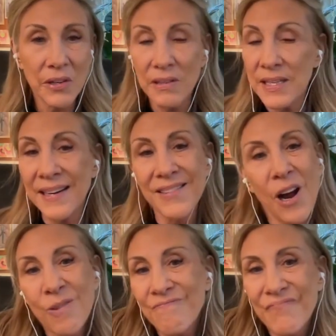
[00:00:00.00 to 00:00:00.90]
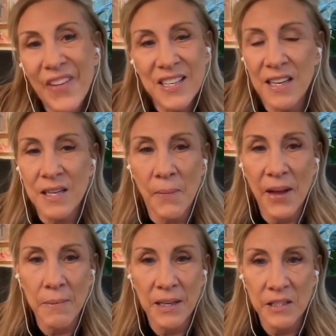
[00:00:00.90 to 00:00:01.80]
Say, no, that's not something
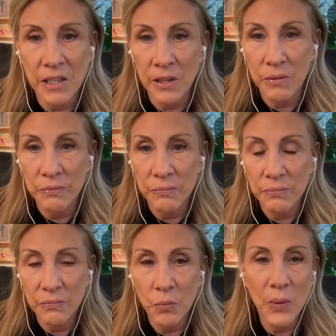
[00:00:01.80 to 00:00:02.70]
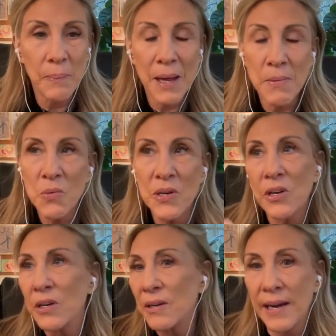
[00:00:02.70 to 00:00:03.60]
I'm going to do. Maybe when
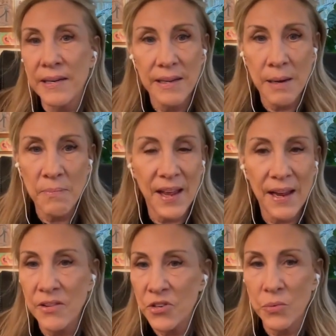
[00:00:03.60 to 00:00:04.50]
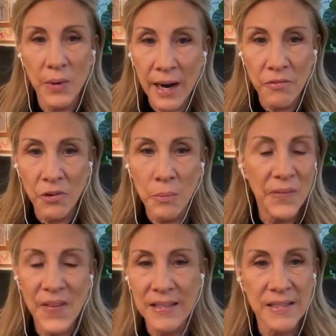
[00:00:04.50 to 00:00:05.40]
you're and name the age or whatever,
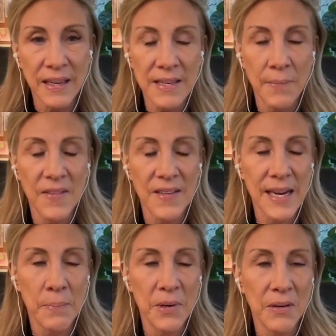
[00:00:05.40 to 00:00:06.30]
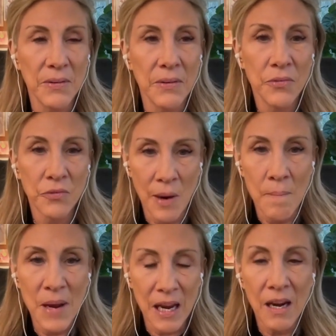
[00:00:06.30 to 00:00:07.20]
but that's not something that's happening from
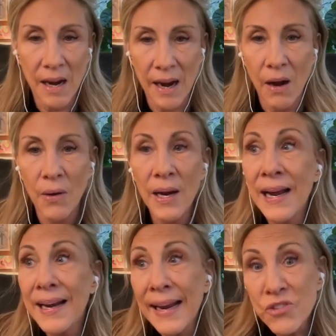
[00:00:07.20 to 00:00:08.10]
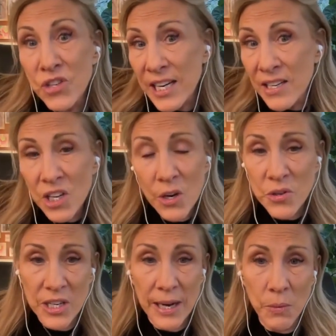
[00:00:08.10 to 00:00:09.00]
me now. Now she can
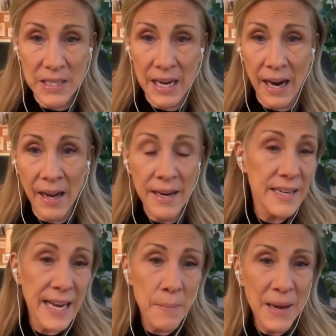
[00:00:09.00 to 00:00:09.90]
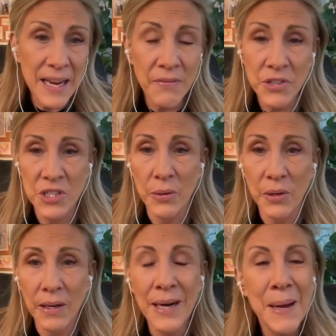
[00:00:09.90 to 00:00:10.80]
negotiate with dad, and dad may give it to
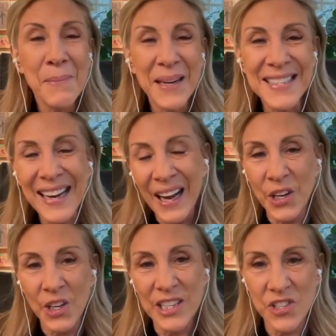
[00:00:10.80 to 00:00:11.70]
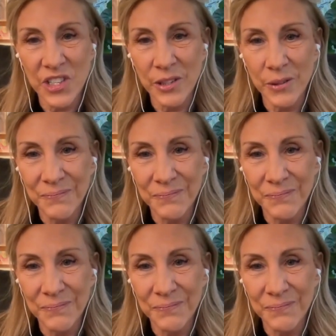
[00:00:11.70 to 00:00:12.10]
her, but it's not your issue.